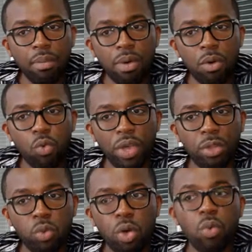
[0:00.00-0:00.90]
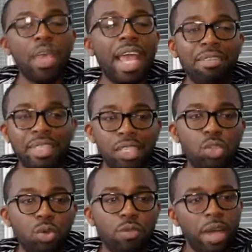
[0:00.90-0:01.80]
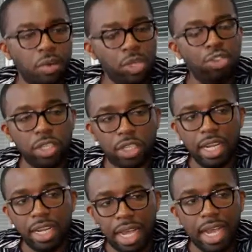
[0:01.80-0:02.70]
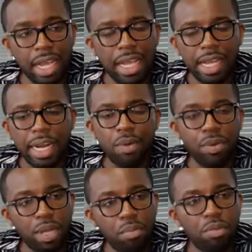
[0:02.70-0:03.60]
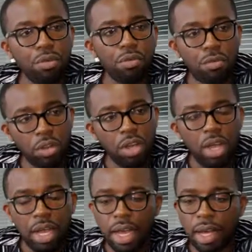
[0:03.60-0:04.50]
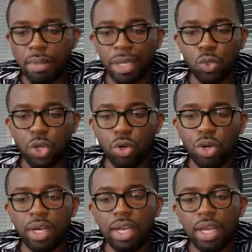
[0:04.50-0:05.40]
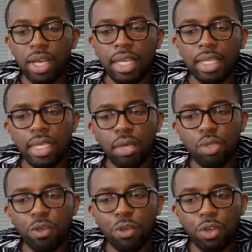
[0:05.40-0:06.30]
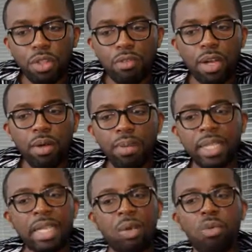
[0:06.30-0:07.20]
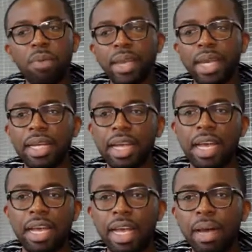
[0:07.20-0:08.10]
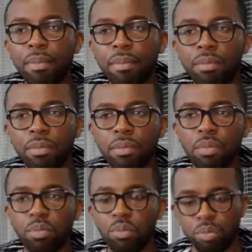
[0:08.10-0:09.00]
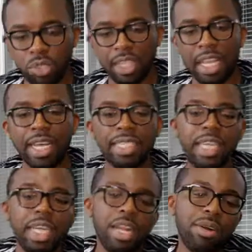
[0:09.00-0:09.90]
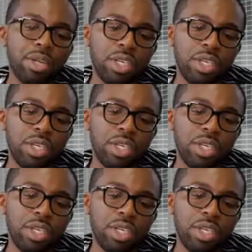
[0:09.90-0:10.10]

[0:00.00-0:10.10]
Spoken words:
with what we have seen so far, we trust that would improve as we go on. In terms of youth development and women, just like I said earlier on,